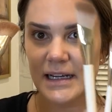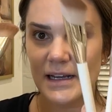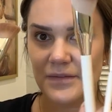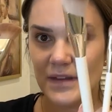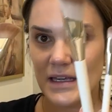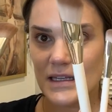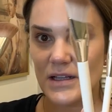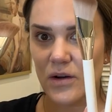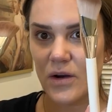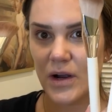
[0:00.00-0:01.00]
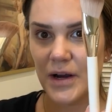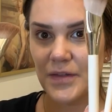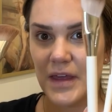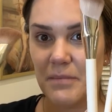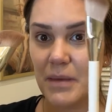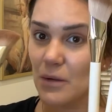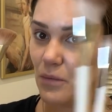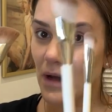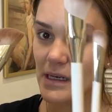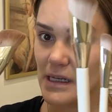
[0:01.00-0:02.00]
And these are the Be
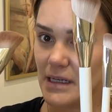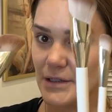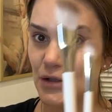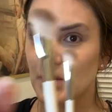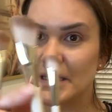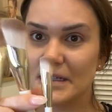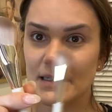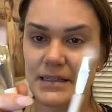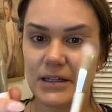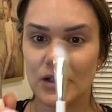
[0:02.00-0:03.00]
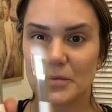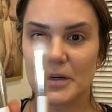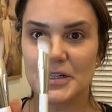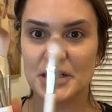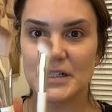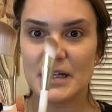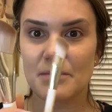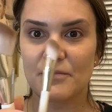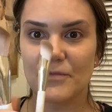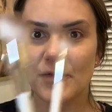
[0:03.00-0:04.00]
Woody 2-piece concealer brushes.
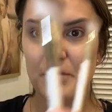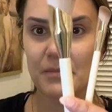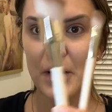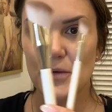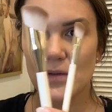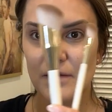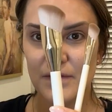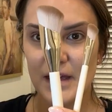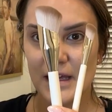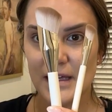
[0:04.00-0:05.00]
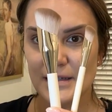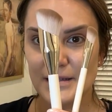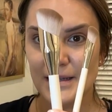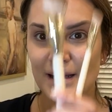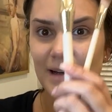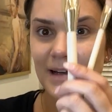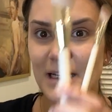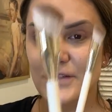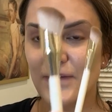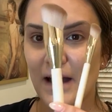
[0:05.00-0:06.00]
And for both of these,
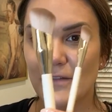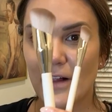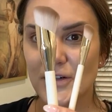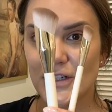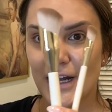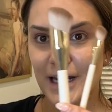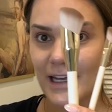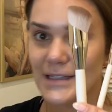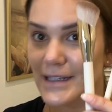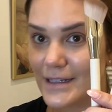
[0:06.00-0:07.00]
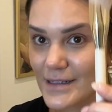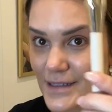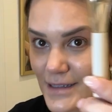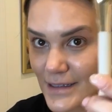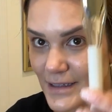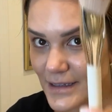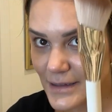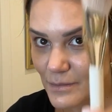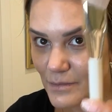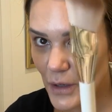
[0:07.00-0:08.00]
it's $5.98.
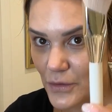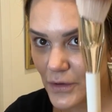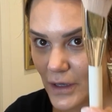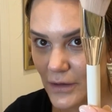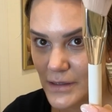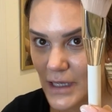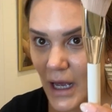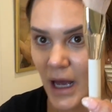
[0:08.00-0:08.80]
Both of those.